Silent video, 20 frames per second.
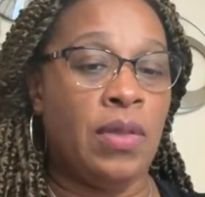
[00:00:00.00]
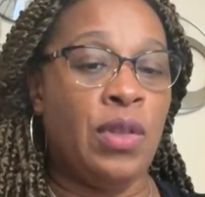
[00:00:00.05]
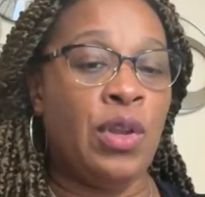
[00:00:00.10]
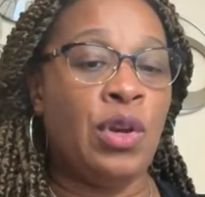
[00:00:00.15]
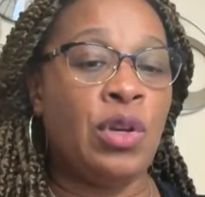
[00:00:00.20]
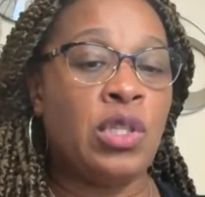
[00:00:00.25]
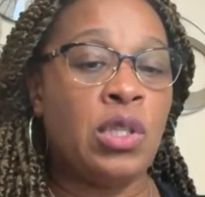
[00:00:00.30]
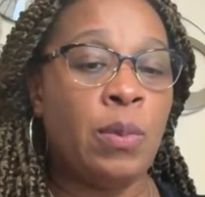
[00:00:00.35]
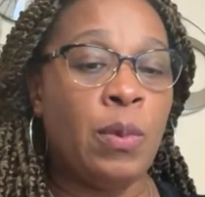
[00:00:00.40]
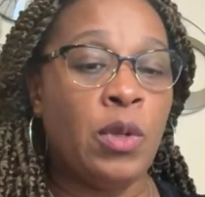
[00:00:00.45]

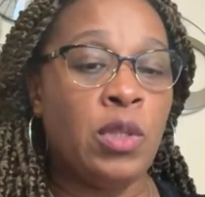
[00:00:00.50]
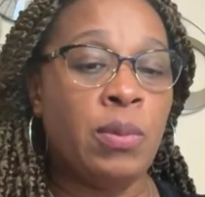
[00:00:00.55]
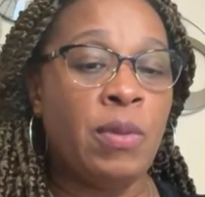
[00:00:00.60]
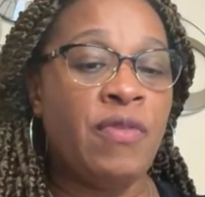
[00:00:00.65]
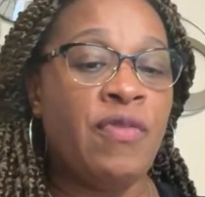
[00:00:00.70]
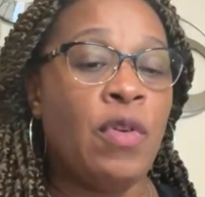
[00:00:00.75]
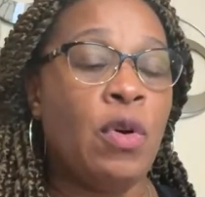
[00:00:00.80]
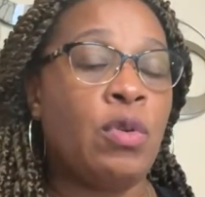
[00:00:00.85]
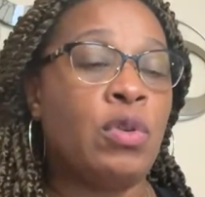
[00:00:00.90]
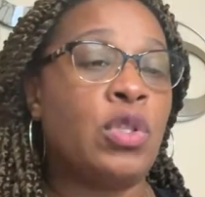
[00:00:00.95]
They're supposed to be
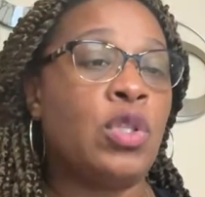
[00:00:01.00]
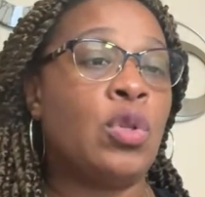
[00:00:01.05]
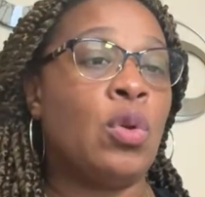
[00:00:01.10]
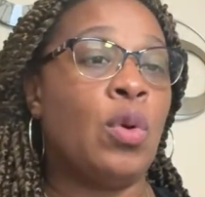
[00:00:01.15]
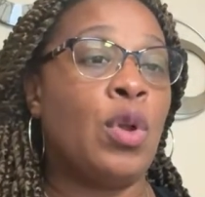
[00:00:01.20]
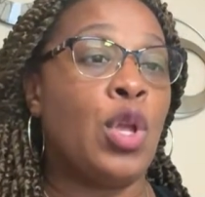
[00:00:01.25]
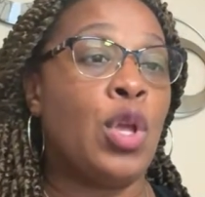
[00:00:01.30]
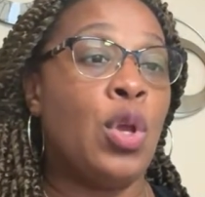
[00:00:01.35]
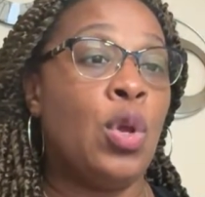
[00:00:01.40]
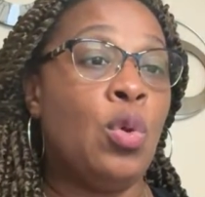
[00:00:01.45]
focused
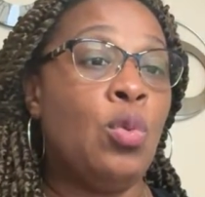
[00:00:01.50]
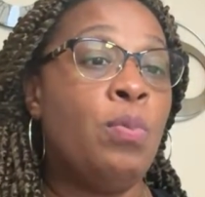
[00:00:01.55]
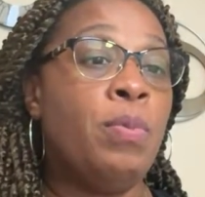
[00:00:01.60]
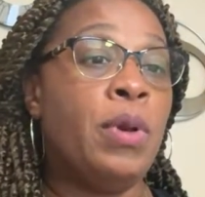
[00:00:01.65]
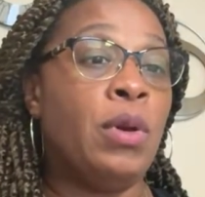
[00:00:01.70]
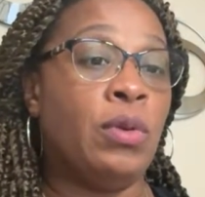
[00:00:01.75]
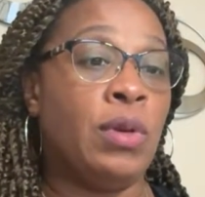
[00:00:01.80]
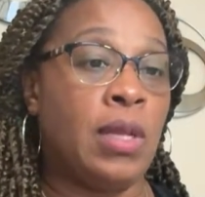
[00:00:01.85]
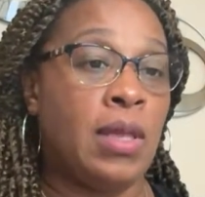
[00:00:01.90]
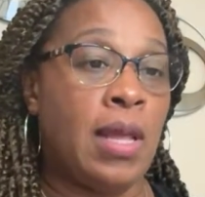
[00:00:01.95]
on you
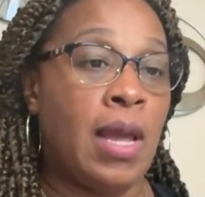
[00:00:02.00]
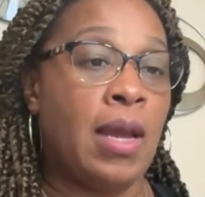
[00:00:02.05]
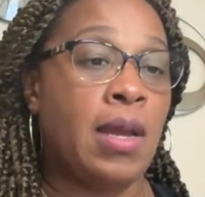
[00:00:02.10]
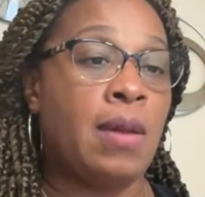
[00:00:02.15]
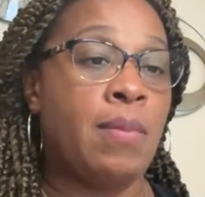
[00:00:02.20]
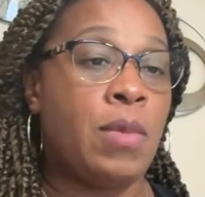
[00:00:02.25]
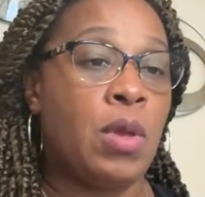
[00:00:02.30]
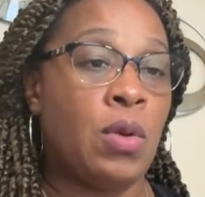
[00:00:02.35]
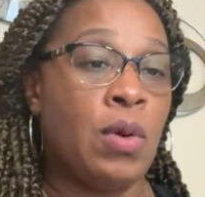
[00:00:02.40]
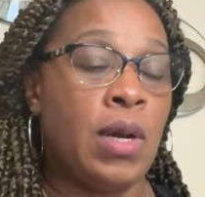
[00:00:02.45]
building that
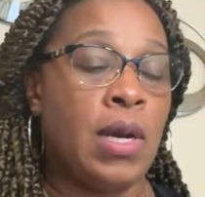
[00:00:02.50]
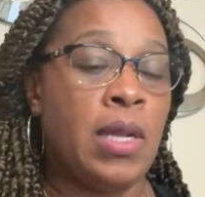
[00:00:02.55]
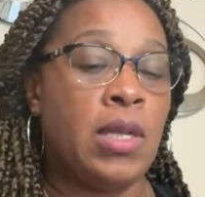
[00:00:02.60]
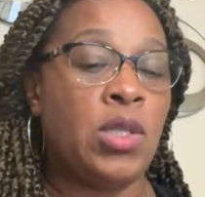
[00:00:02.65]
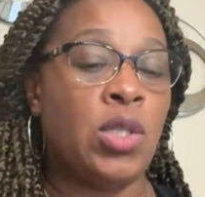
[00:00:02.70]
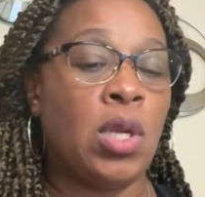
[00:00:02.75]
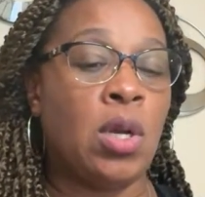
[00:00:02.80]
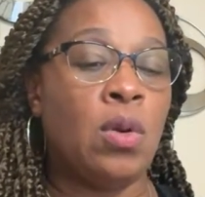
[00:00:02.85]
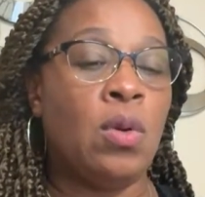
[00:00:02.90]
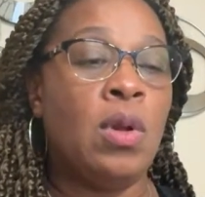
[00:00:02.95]
community.
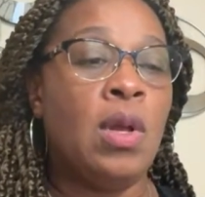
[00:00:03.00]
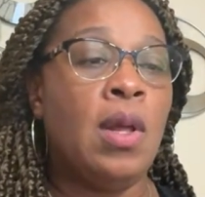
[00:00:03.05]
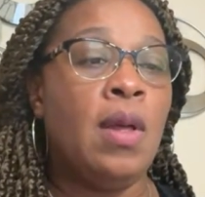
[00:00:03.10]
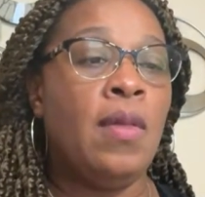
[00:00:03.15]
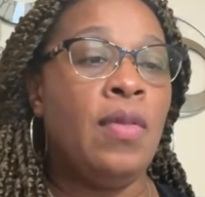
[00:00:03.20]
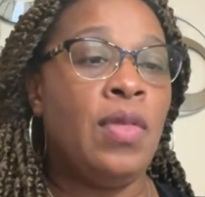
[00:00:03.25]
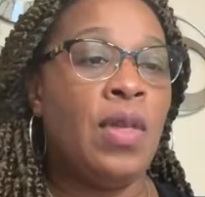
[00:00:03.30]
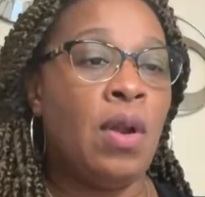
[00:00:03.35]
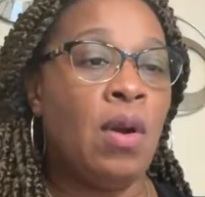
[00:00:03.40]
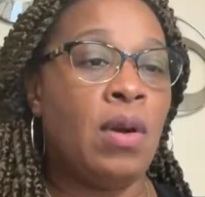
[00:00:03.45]
So
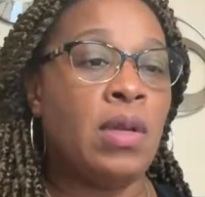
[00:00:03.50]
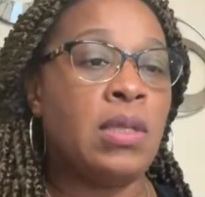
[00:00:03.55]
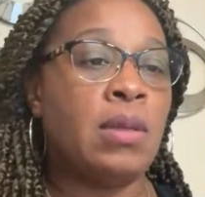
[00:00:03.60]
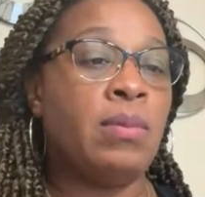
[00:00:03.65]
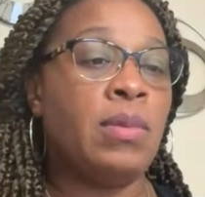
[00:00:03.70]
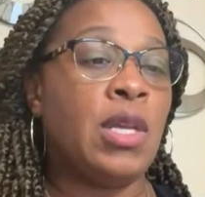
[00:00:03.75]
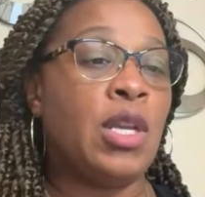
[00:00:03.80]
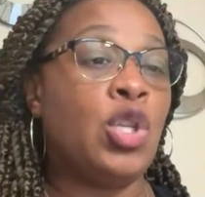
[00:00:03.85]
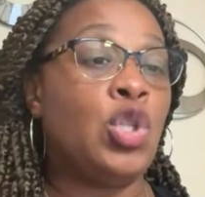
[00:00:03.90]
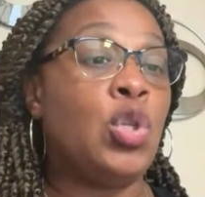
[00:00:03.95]
there are
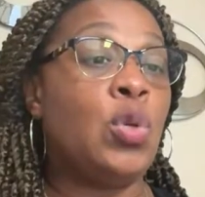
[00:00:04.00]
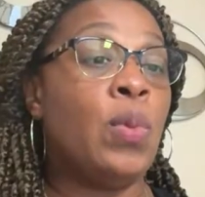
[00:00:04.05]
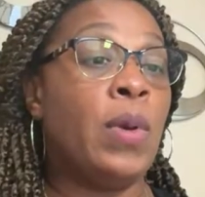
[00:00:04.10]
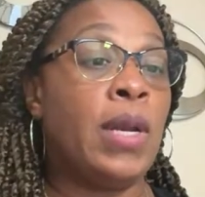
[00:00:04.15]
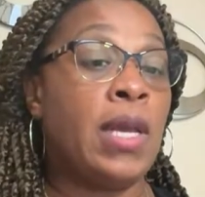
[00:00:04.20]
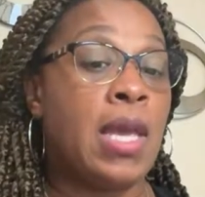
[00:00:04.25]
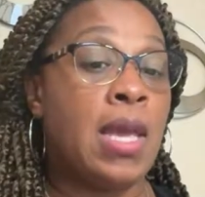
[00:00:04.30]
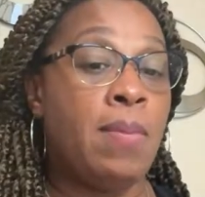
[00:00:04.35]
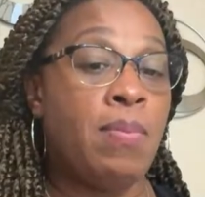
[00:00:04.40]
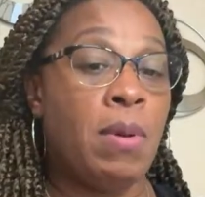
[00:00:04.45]
some things you
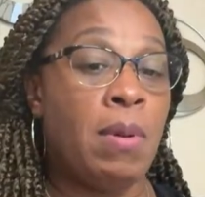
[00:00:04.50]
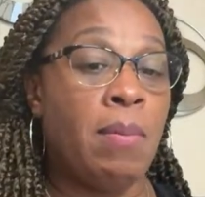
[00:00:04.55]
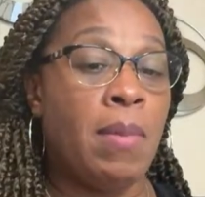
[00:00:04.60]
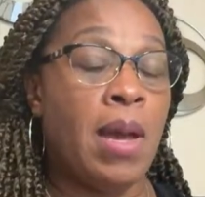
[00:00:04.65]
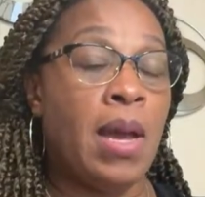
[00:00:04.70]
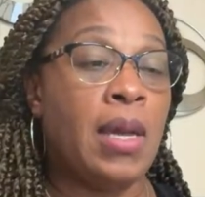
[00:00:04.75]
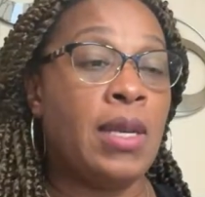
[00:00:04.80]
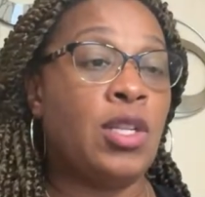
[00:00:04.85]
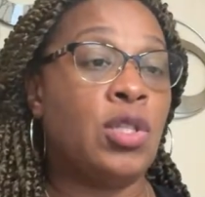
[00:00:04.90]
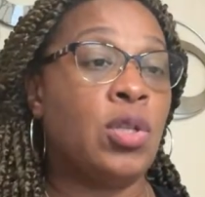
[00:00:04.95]
want to keep in
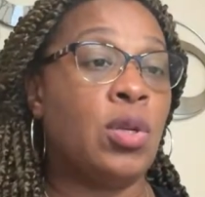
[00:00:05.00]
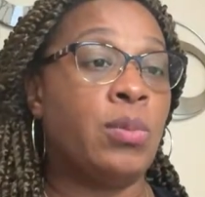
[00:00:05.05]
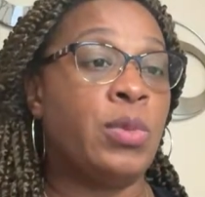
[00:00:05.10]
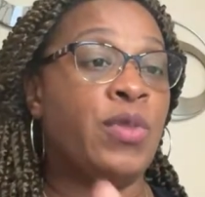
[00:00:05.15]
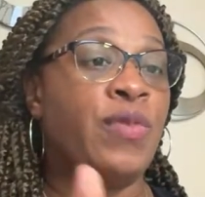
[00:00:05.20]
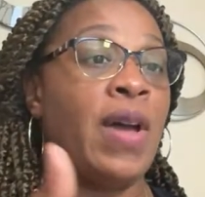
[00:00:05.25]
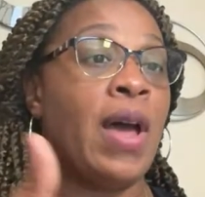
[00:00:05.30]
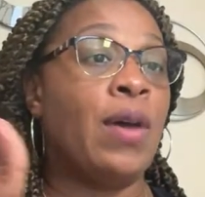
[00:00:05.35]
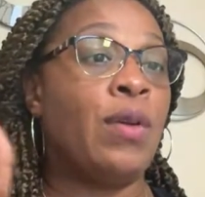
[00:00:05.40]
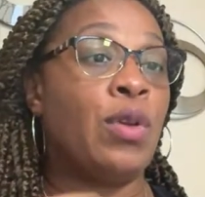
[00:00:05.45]
mind in terms
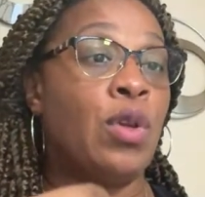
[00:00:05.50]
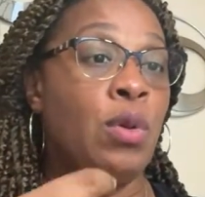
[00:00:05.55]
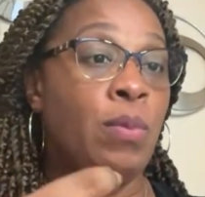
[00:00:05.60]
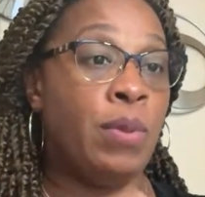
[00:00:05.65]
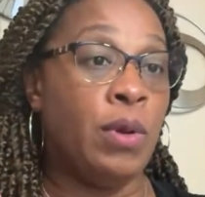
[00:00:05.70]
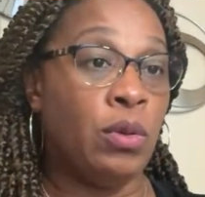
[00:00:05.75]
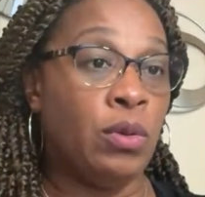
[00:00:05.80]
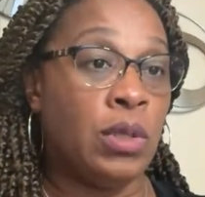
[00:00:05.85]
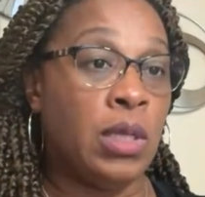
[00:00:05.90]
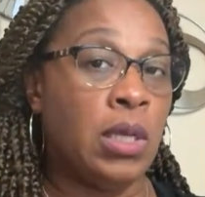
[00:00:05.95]
of how do you
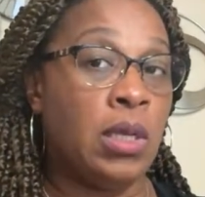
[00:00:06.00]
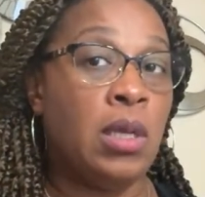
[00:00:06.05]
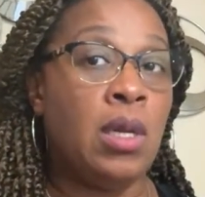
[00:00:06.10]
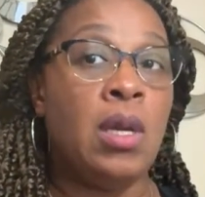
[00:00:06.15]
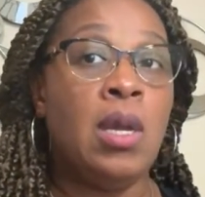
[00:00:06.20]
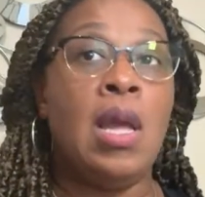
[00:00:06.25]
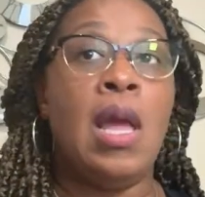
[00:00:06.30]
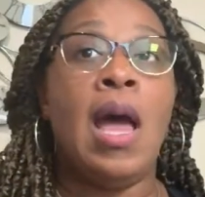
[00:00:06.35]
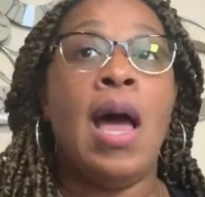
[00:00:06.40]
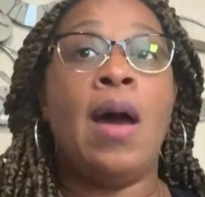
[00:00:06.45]
build it,
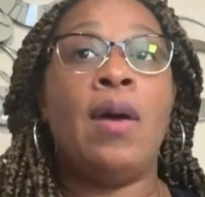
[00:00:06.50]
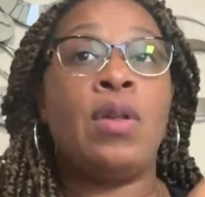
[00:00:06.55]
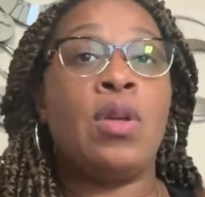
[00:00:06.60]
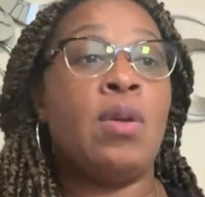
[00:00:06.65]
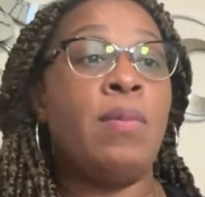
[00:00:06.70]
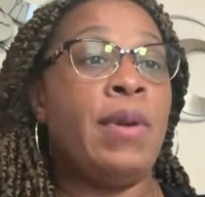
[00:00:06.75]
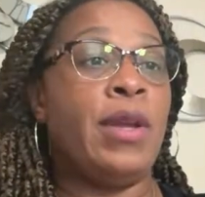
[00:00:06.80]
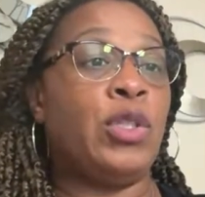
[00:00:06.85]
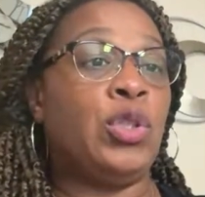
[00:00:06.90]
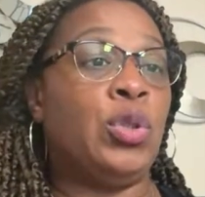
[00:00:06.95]
how do
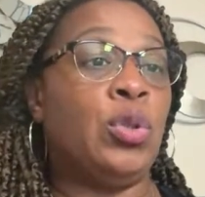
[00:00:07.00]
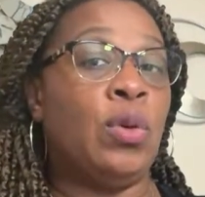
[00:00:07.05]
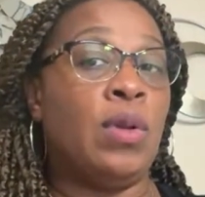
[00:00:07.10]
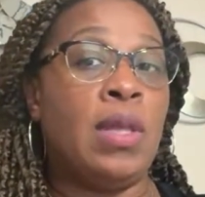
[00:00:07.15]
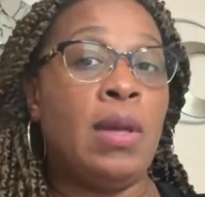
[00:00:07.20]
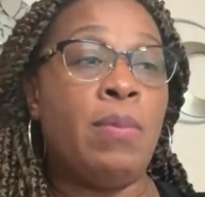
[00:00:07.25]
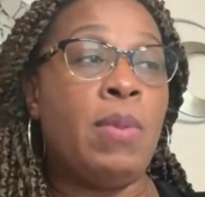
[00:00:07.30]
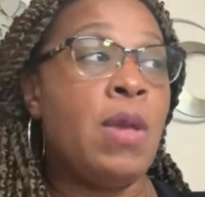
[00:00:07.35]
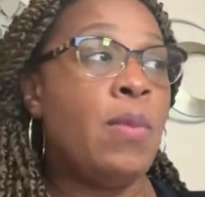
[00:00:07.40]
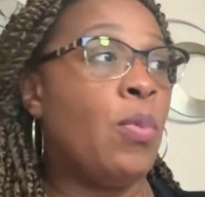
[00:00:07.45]
you make sure
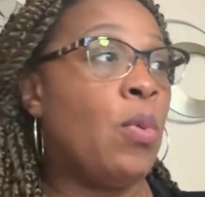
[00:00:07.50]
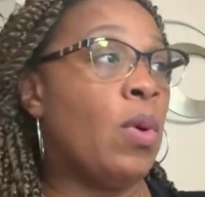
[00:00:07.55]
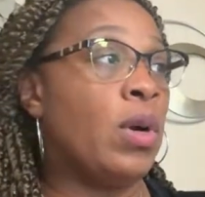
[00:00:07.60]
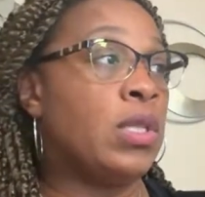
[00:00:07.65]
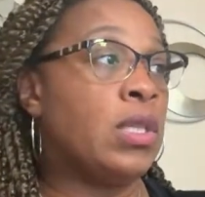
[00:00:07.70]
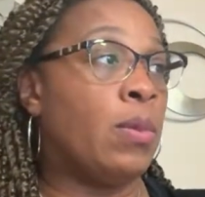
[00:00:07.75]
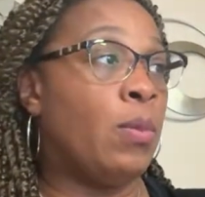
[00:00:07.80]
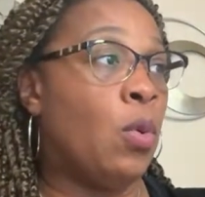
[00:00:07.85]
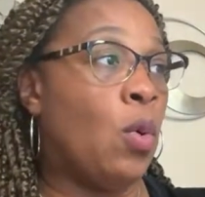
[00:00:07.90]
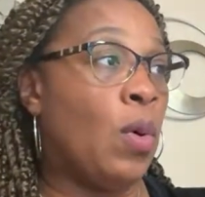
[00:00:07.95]
that people are
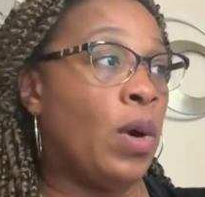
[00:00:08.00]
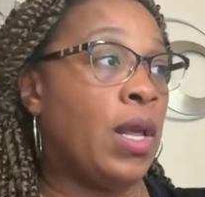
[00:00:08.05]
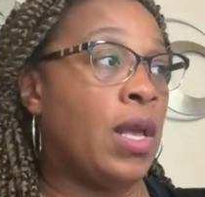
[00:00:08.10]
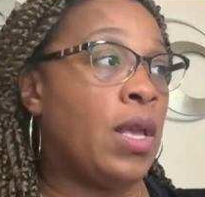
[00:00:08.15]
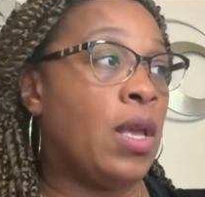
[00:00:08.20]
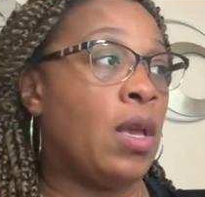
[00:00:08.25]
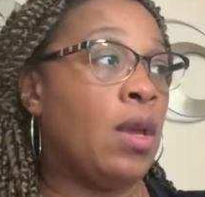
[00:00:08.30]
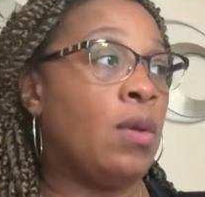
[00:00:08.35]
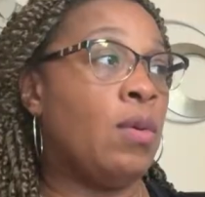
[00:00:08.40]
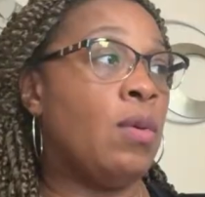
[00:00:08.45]

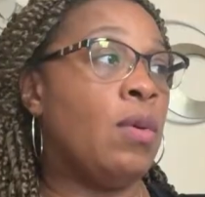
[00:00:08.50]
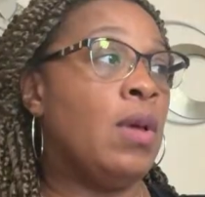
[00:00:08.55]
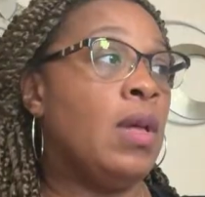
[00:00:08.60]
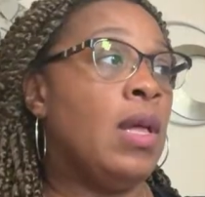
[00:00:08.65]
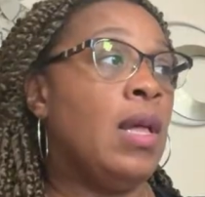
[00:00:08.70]
supporting you.